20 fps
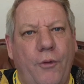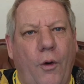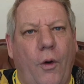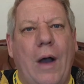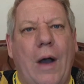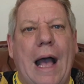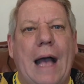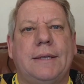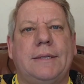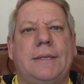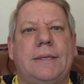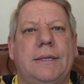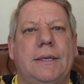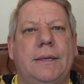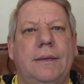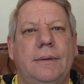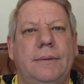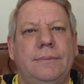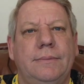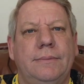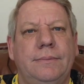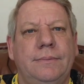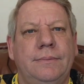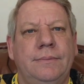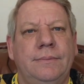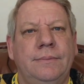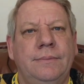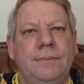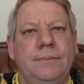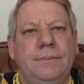for us.
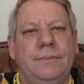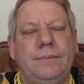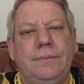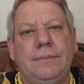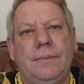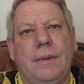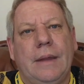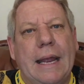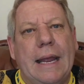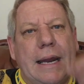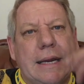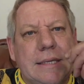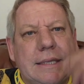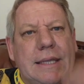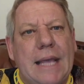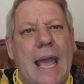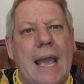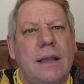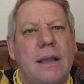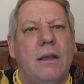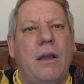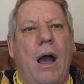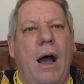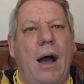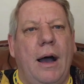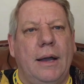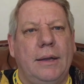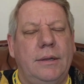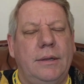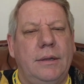Let us thank
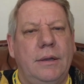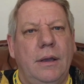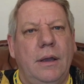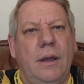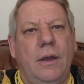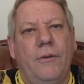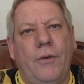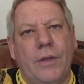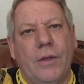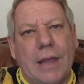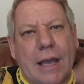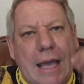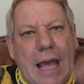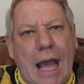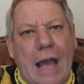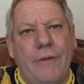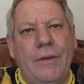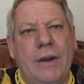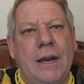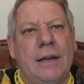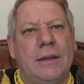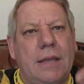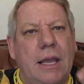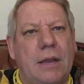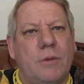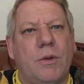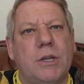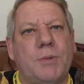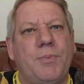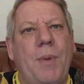God for the covenant
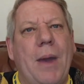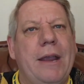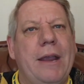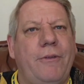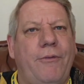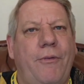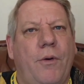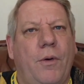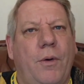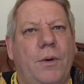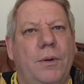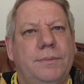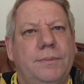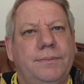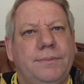that was paid for.